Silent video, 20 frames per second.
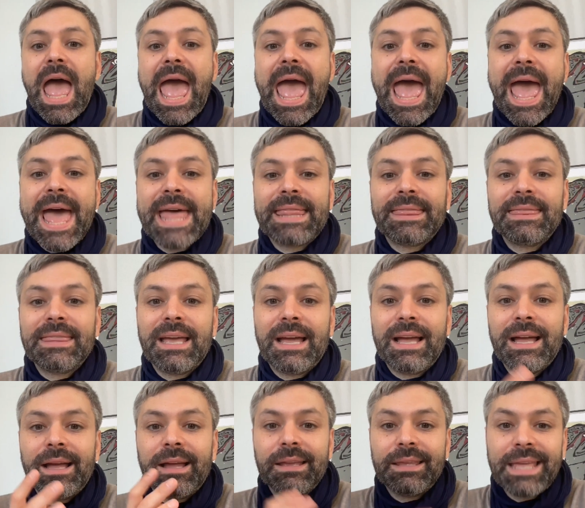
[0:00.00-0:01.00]
And
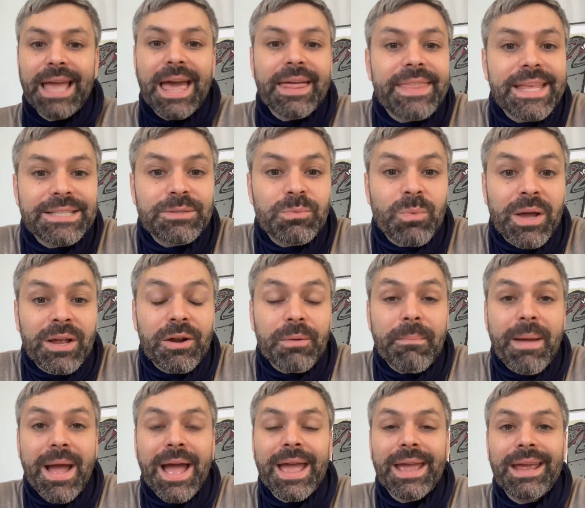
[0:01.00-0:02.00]
that were
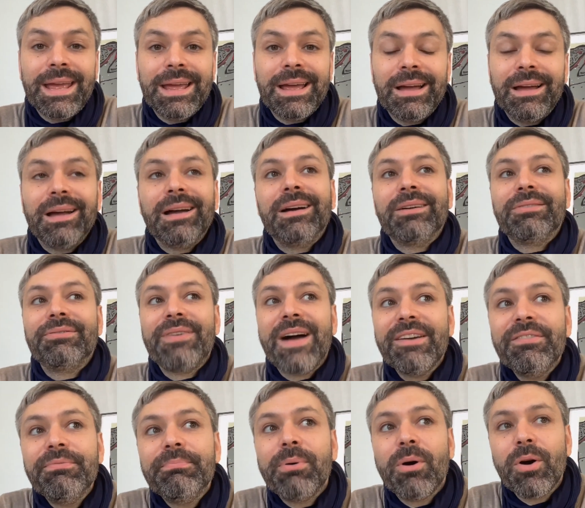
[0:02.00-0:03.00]
my
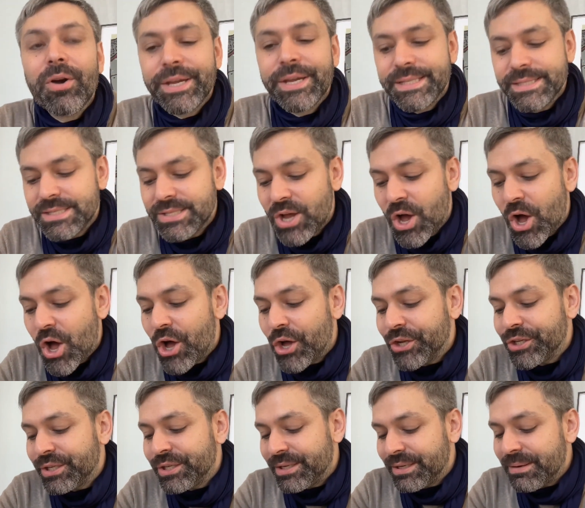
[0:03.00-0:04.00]
5 points
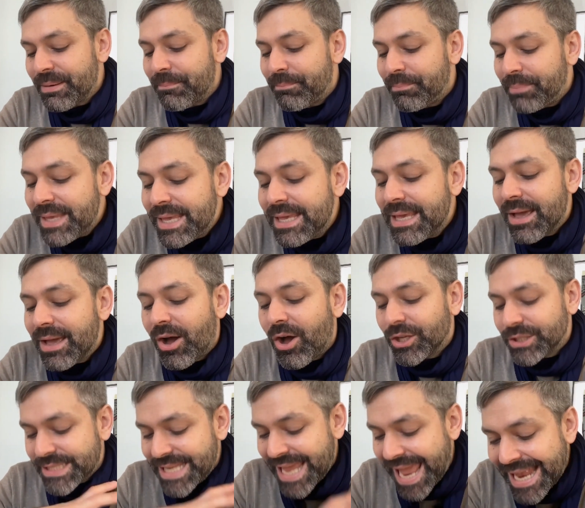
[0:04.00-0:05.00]
on be
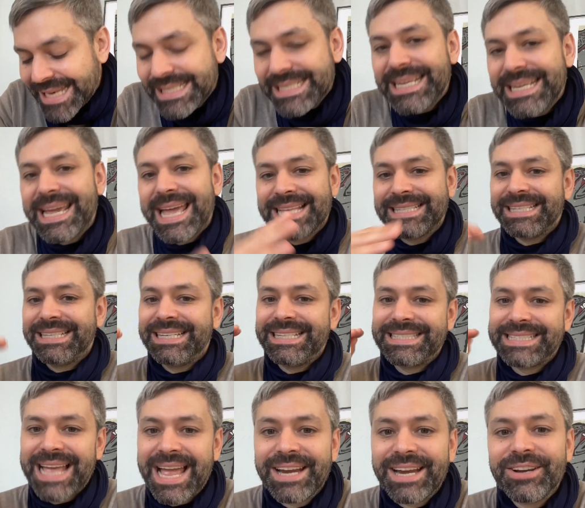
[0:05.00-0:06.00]
authentic as a
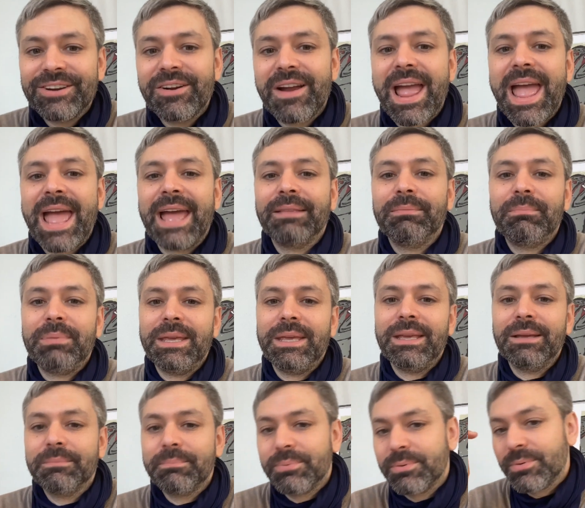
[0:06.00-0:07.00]
designer and
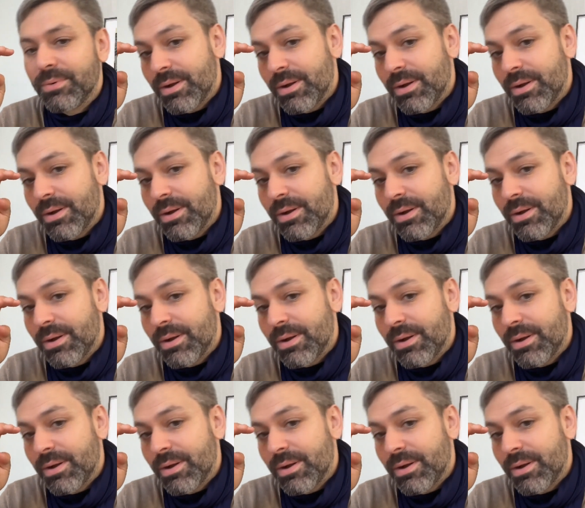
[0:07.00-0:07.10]
being